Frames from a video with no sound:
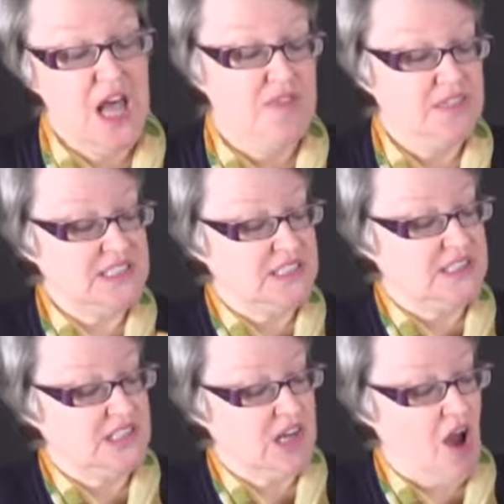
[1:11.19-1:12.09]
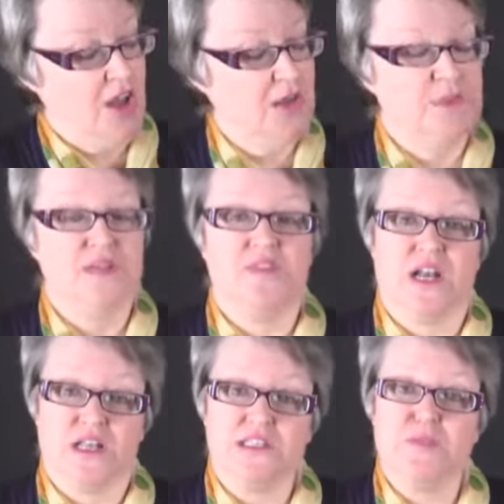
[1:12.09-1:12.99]
This is the document that
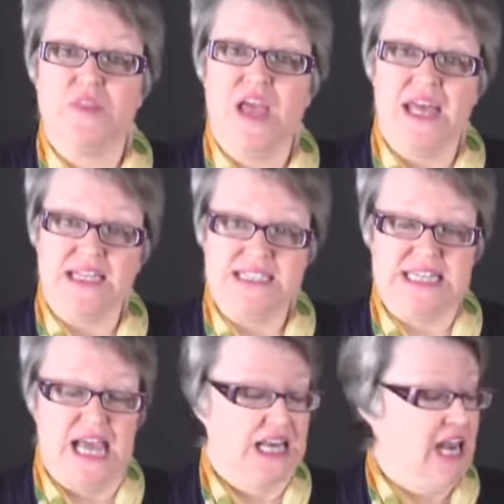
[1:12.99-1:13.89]
Elizabeth Cady Stanton